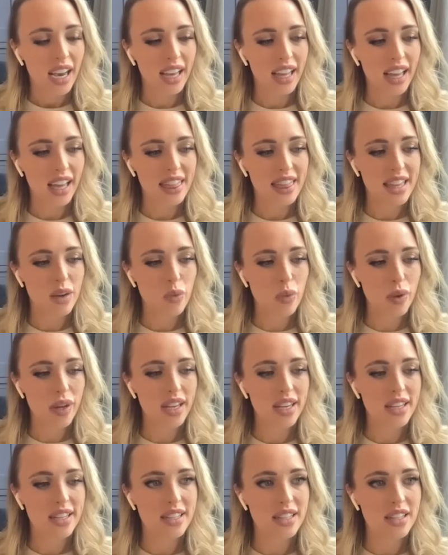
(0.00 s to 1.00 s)
I, I think
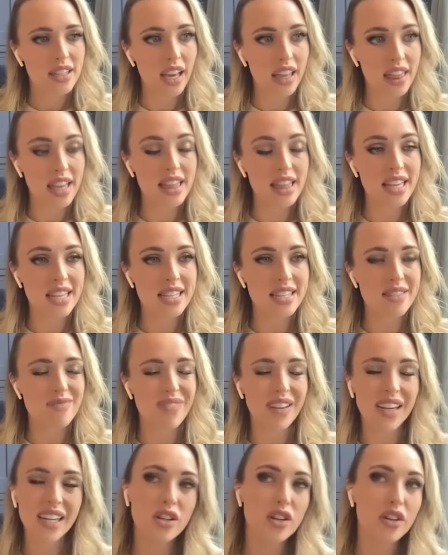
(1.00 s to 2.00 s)
we i think this
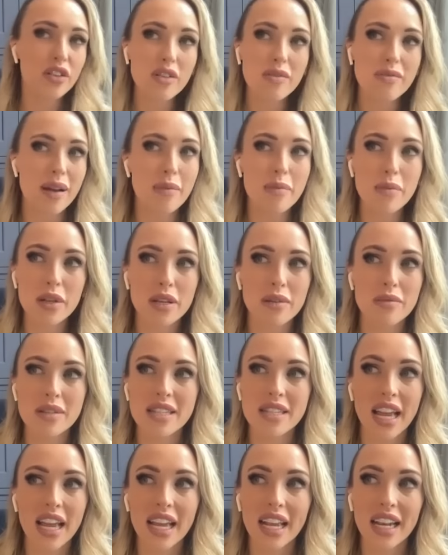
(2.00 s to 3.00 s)
i don't remember
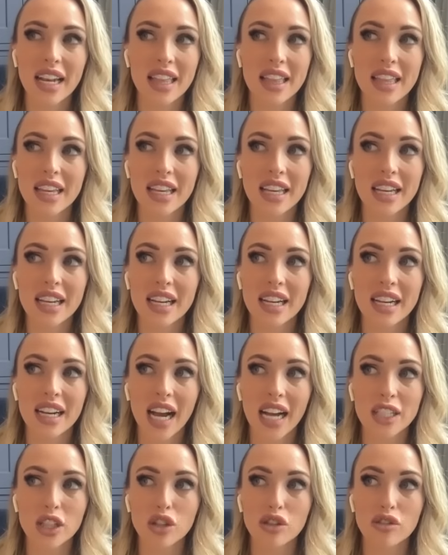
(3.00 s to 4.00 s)
them saying i think
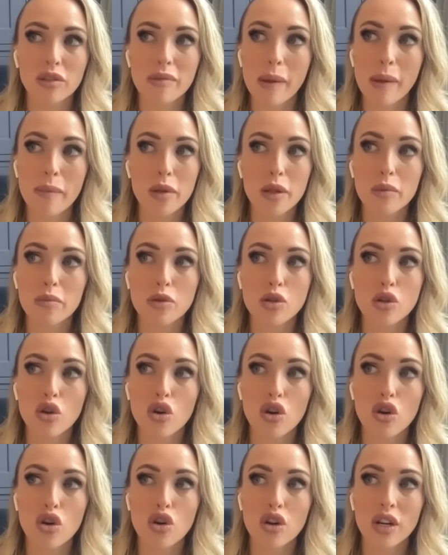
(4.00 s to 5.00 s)
i don't remember them
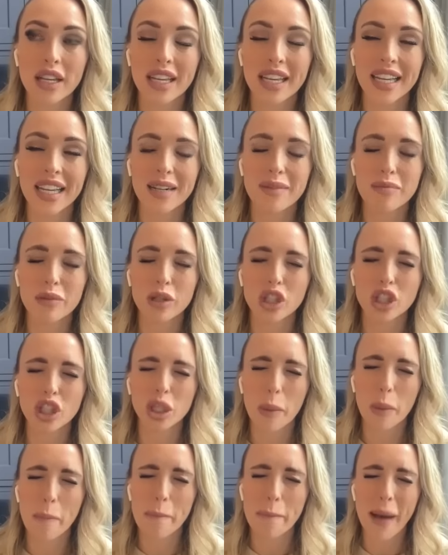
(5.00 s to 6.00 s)
talking
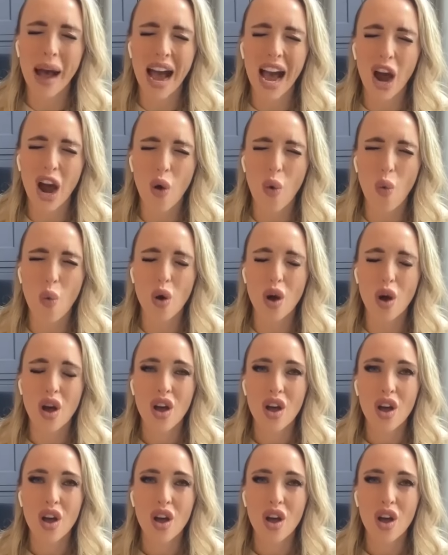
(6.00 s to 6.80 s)
much about